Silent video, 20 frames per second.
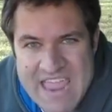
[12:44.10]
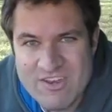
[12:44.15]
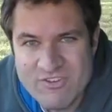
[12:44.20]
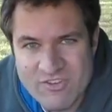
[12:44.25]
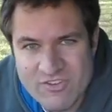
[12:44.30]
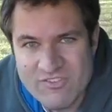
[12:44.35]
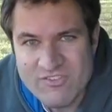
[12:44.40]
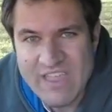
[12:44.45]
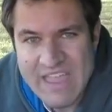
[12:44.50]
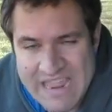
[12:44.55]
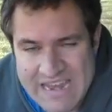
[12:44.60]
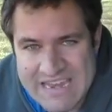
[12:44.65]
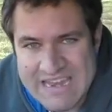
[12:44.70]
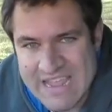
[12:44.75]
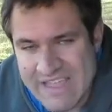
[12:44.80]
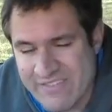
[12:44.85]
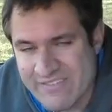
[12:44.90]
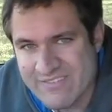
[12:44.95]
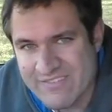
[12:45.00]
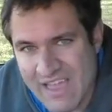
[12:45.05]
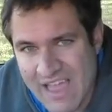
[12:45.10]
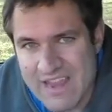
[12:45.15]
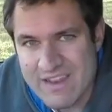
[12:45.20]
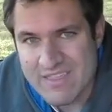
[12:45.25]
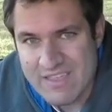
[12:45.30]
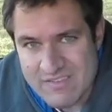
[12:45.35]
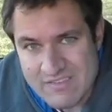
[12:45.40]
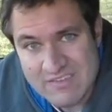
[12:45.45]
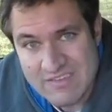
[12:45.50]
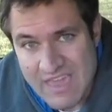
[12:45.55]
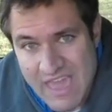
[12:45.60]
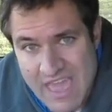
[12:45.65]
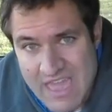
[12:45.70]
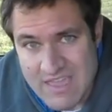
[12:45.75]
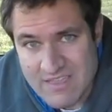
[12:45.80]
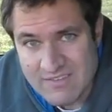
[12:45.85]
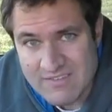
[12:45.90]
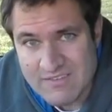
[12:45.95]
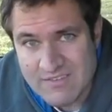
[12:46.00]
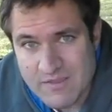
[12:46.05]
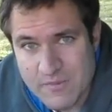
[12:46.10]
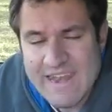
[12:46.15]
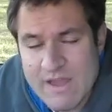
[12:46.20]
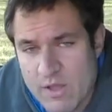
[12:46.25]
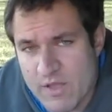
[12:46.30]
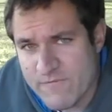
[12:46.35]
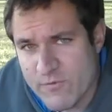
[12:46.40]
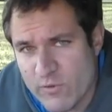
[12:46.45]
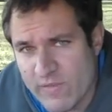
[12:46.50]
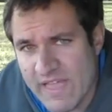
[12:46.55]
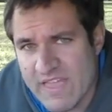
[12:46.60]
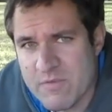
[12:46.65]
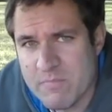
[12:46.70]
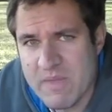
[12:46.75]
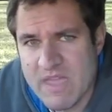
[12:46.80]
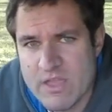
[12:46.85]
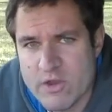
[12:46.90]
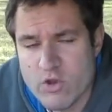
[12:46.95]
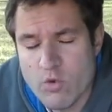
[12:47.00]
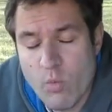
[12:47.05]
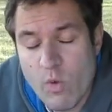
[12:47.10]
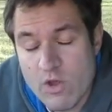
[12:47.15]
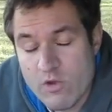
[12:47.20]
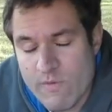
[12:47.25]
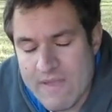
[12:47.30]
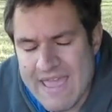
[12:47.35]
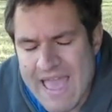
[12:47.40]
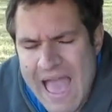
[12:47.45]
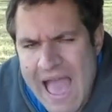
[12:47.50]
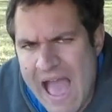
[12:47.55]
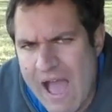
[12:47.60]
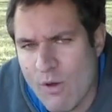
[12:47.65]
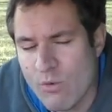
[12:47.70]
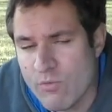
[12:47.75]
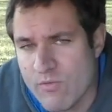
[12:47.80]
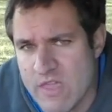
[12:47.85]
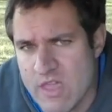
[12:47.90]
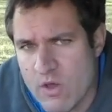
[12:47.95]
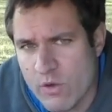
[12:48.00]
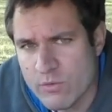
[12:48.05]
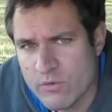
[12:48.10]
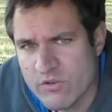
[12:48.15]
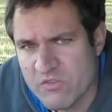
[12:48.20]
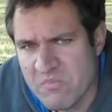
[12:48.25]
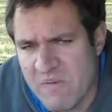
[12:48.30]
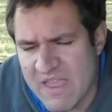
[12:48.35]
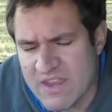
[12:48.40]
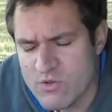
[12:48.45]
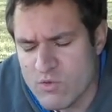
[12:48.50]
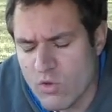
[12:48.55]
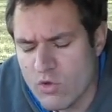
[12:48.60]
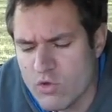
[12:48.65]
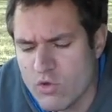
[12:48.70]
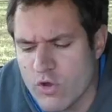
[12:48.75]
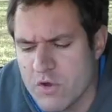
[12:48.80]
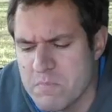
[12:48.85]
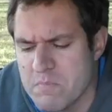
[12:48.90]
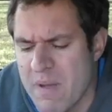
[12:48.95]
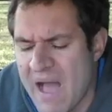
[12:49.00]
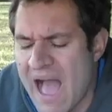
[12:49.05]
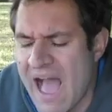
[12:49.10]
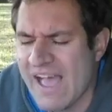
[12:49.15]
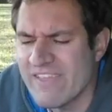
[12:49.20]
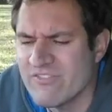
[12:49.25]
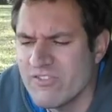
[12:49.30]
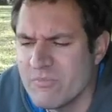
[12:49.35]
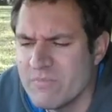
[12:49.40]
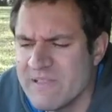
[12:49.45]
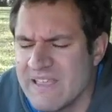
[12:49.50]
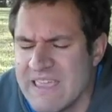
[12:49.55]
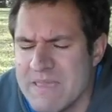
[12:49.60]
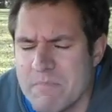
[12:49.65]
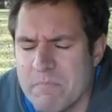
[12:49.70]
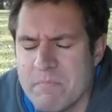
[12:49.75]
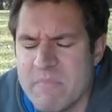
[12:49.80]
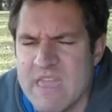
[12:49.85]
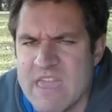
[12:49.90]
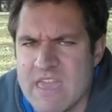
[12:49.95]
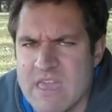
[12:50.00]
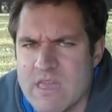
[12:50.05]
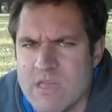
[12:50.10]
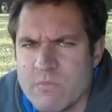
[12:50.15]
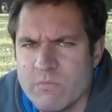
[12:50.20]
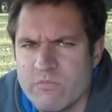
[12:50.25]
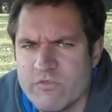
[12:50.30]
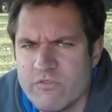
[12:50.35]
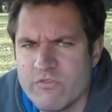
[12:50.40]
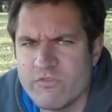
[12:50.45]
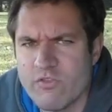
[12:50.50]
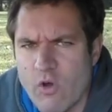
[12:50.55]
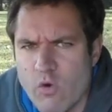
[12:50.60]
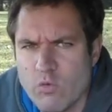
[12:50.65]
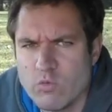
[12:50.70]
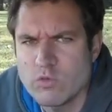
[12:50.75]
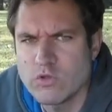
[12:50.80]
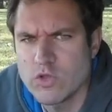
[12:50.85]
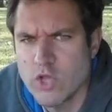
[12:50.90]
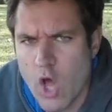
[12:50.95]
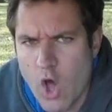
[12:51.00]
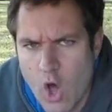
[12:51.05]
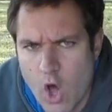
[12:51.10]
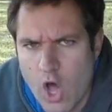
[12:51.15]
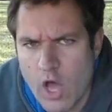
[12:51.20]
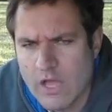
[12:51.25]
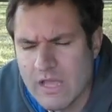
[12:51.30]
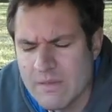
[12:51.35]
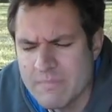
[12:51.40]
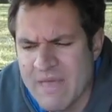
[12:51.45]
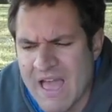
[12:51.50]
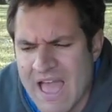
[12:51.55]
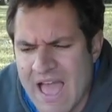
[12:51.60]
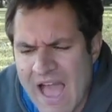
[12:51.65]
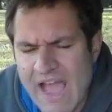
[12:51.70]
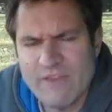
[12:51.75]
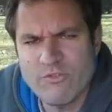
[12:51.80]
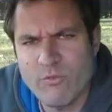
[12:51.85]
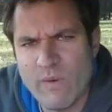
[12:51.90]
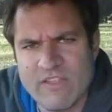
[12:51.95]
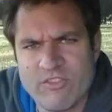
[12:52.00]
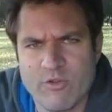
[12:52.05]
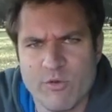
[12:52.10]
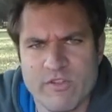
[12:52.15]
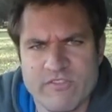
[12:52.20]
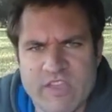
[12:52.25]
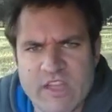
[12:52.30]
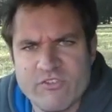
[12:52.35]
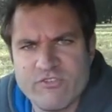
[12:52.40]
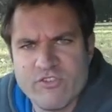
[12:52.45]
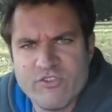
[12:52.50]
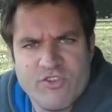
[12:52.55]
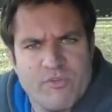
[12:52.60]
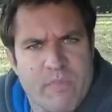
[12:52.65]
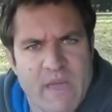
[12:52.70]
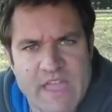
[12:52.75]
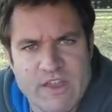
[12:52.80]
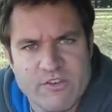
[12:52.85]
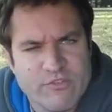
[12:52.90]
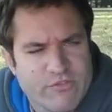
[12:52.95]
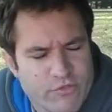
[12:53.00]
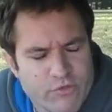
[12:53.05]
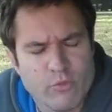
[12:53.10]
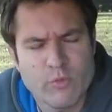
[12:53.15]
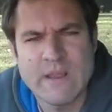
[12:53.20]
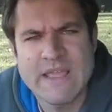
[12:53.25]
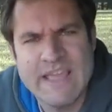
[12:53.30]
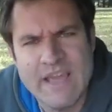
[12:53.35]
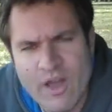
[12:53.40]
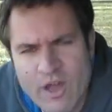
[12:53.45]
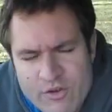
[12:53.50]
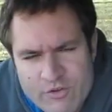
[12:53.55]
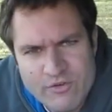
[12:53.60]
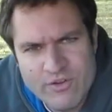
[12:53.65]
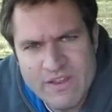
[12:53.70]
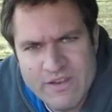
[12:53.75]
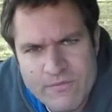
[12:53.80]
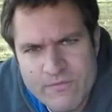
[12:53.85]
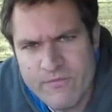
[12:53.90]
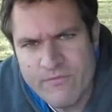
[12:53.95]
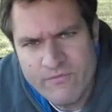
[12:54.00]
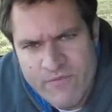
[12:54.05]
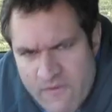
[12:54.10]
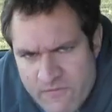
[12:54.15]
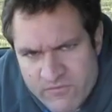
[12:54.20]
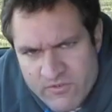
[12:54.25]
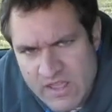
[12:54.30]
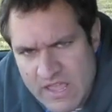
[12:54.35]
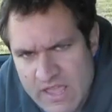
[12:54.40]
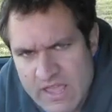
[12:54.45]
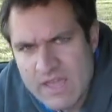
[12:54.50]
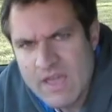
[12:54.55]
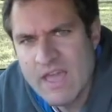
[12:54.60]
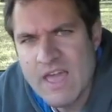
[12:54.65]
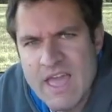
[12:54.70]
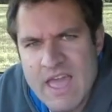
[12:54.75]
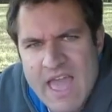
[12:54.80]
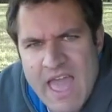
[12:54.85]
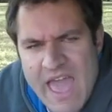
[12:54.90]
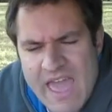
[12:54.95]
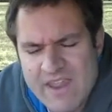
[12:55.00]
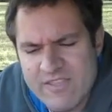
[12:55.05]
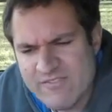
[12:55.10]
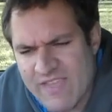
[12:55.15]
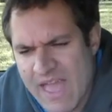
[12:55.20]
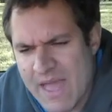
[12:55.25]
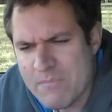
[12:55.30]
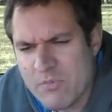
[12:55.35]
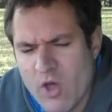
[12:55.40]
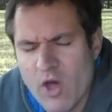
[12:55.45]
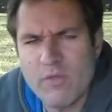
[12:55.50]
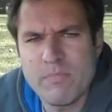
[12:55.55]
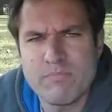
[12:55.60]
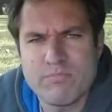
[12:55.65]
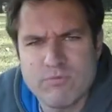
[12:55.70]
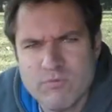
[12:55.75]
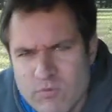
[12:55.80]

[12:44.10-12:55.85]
pages hidden inside this case. Now, if you're like me and you're wondering how the owner's manual could possibly be so long, I direct your attention to page 350 and a tab called